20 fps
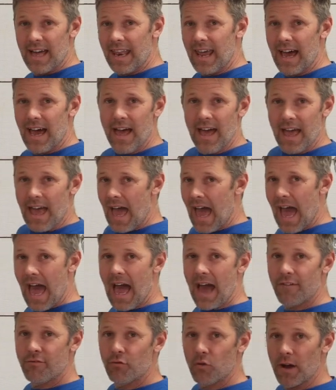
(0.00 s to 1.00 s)
of
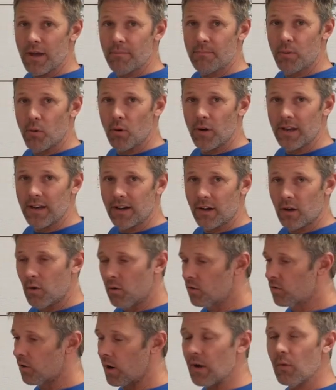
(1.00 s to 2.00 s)
halfway point and a
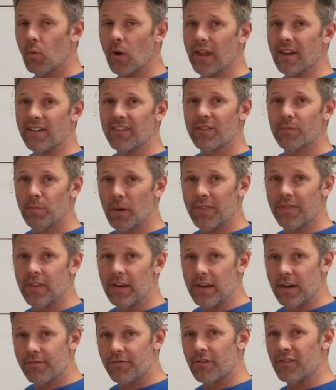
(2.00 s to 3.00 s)
great way to split the
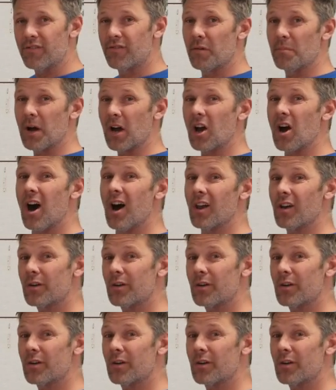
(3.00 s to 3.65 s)
difference from a color